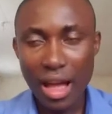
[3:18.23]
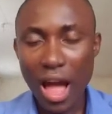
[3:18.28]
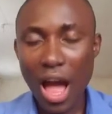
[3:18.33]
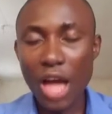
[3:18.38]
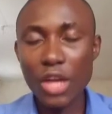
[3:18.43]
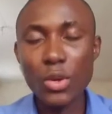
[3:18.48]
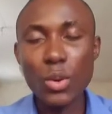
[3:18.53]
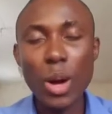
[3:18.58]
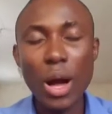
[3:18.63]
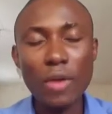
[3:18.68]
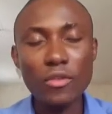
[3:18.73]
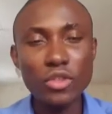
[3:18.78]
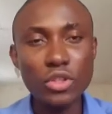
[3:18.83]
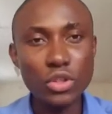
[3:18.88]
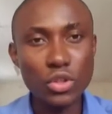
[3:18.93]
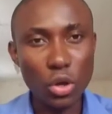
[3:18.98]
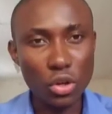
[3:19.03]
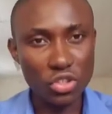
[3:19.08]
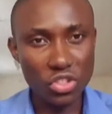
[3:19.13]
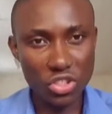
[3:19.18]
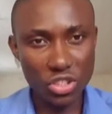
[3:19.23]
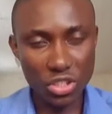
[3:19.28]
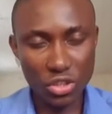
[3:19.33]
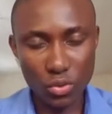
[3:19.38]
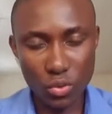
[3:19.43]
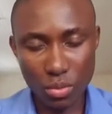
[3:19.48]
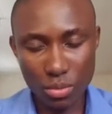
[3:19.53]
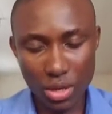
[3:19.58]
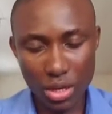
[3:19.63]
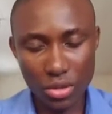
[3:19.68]
And you haven't touched this
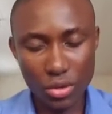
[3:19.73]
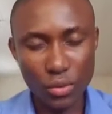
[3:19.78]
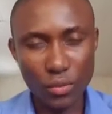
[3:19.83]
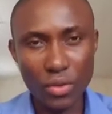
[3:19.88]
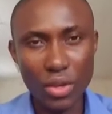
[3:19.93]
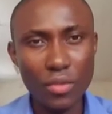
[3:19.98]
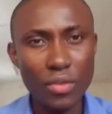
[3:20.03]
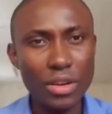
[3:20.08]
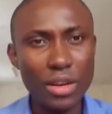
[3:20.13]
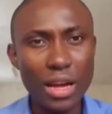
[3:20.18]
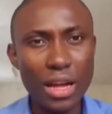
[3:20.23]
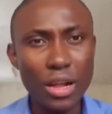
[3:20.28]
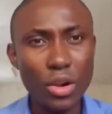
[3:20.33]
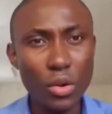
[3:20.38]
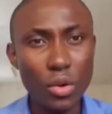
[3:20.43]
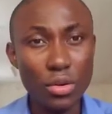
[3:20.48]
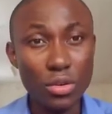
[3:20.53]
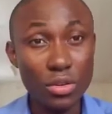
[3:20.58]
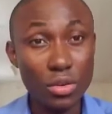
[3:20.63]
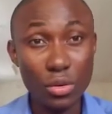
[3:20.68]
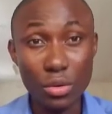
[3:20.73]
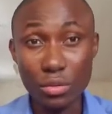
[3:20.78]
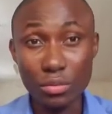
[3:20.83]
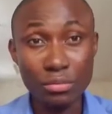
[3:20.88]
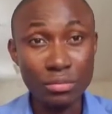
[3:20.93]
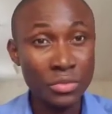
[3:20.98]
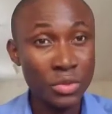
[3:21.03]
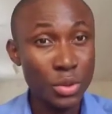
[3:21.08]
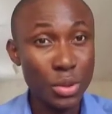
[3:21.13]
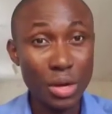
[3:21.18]
woman. You've given her a lot. You
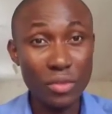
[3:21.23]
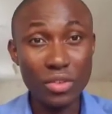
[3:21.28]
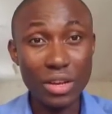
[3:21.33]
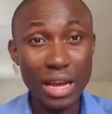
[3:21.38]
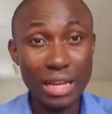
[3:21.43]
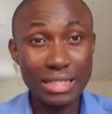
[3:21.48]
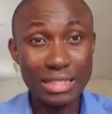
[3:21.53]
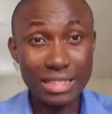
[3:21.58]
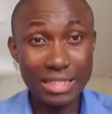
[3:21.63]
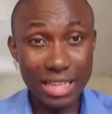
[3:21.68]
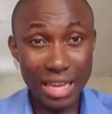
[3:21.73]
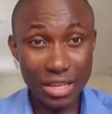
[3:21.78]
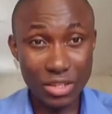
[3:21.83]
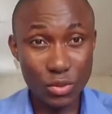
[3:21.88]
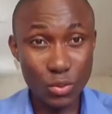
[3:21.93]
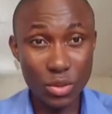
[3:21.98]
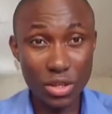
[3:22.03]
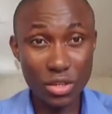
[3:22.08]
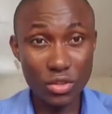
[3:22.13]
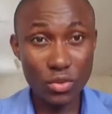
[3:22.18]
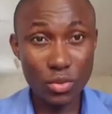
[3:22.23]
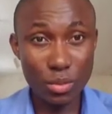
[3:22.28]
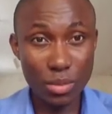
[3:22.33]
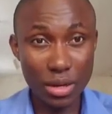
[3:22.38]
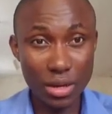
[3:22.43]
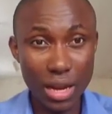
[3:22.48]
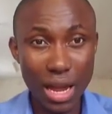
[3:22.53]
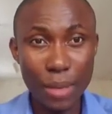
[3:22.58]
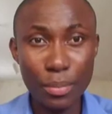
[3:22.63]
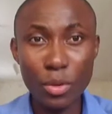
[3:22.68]
haven't had sex with this
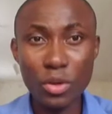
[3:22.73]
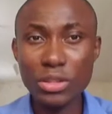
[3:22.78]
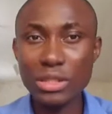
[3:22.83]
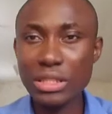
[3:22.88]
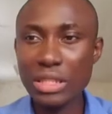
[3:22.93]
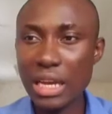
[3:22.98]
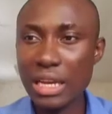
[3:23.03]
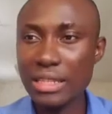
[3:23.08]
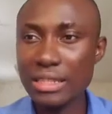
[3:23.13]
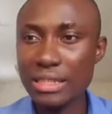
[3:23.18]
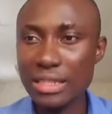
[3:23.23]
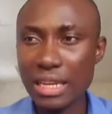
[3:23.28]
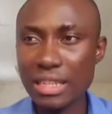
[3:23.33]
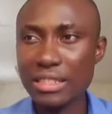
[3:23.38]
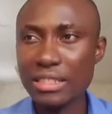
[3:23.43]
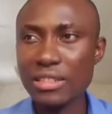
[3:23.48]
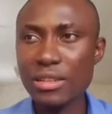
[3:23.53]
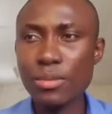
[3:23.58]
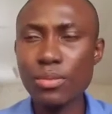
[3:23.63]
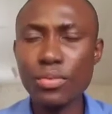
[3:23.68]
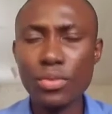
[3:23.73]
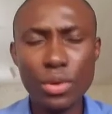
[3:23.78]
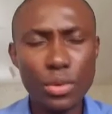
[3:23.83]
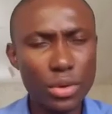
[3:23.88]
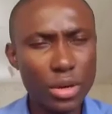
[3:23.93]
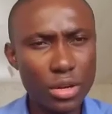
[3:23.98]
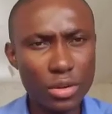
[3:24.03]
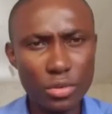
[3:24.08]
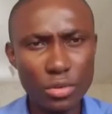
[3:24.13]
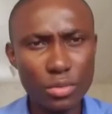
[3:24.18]
woman. I'm not saying sex is a
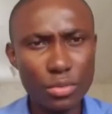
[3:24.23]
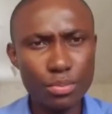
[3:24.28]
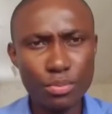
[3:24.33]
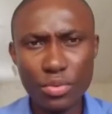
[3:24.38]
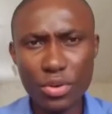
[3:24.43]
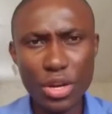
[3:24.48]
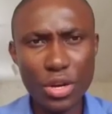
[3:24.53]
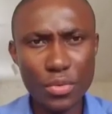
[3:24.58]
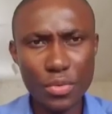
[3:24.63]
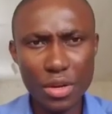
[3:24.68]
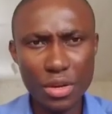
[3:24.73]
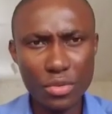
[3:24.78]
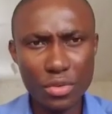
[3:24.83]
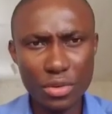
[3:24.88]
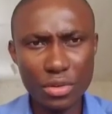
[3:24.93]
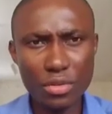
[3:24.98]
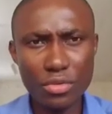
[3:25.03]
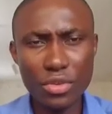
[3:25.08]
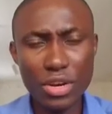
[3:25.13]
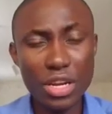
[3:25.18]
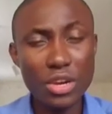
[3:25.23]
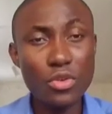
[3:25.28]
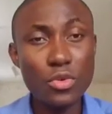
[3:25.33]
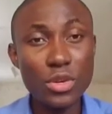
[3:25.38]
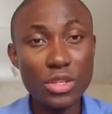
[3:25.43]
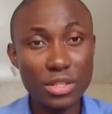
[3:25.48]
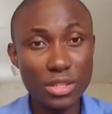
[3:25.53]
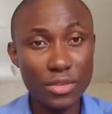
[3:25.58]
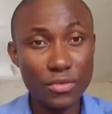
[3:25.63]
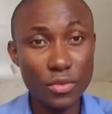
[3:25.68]

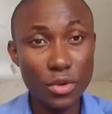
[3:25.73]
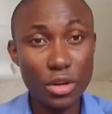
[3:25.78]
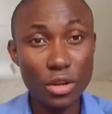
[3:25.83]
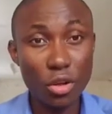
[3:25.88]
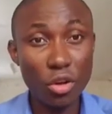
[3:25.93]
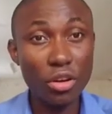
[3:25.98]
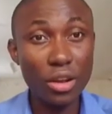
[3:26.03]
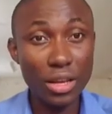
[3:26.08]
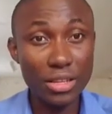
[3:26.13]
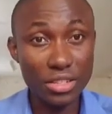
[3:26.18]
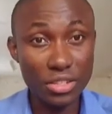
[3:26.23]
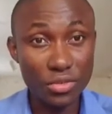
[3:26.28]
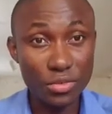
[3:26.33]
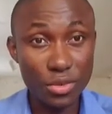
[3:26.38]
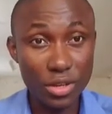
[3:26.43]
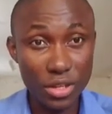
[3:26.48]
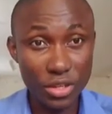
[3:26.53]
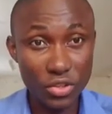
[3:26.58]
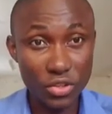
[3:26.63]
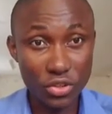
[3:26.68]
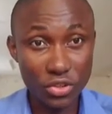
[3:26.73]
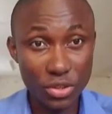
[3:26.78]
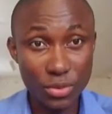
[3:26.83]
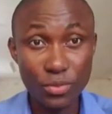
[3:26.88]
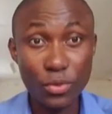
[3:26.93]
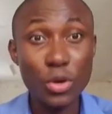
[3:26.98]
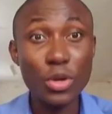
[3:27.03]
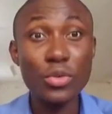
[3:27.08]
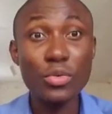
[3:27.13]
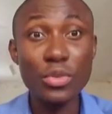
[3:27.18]
prerequisite for a long-lasting relationship,
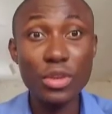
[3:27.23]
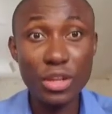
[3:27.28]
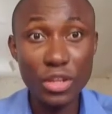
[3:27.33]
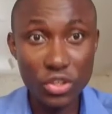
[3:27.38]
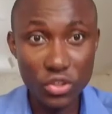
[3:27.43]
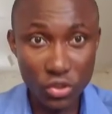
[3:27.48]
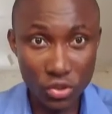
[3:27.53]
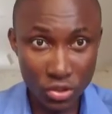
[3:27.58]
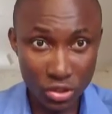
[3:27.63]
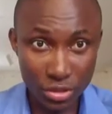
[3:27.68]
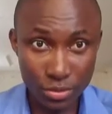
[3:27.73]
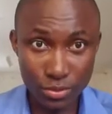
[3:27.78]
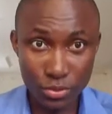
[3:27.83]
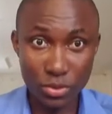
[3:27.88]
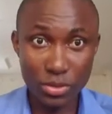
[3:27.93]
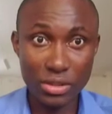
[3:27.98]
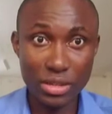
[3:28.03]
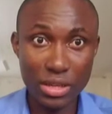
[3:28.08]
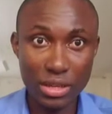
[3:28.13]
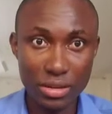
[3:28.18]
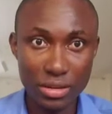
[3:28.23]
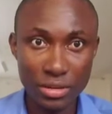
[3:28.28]
for a relationship to start.